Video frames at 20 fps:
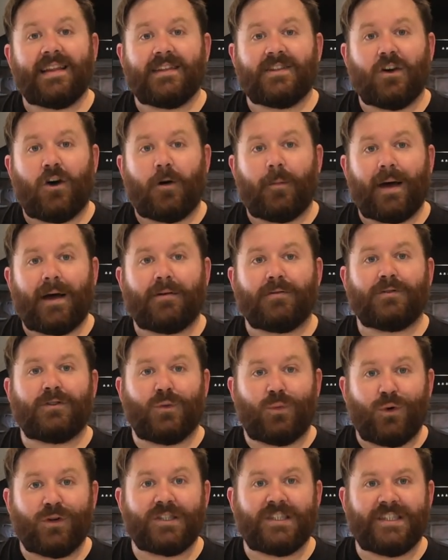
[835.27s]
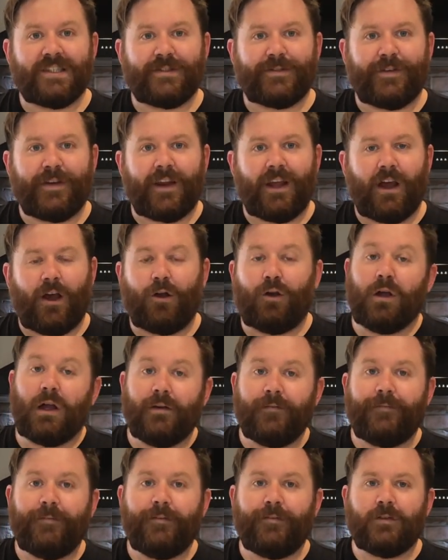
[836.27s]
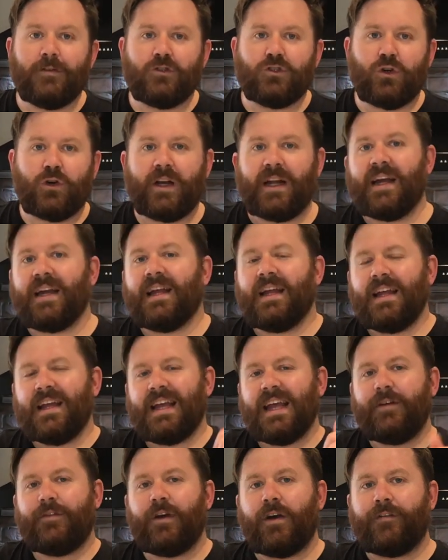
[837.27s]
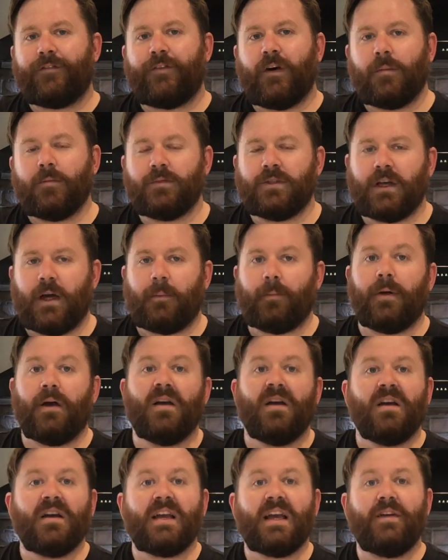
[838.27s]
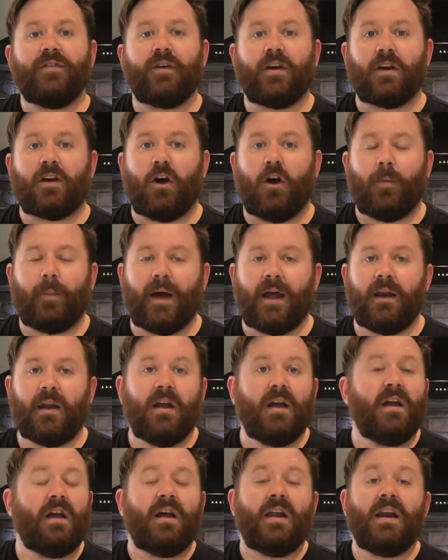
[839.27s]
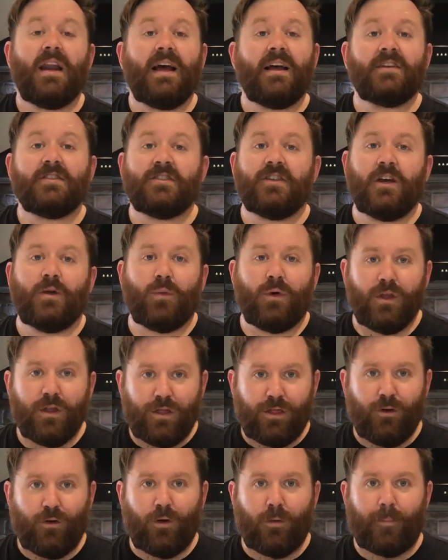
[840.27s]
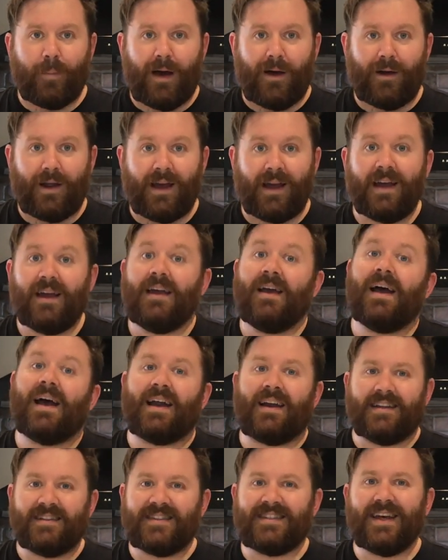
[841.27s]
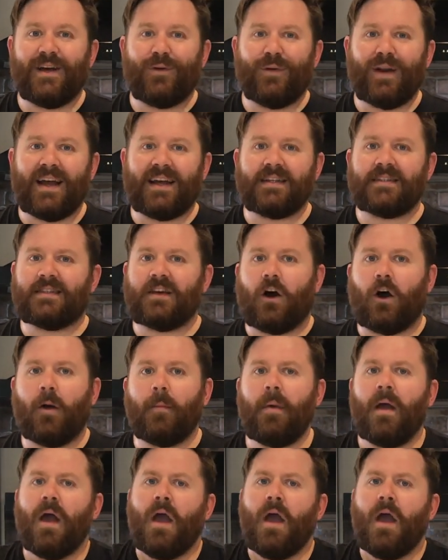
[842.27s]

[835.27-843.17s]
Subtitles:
the time out to watch this video. If you've enjoyed it, give it a thumbs up, give it a comment, let us know what you thought about it. And until next time,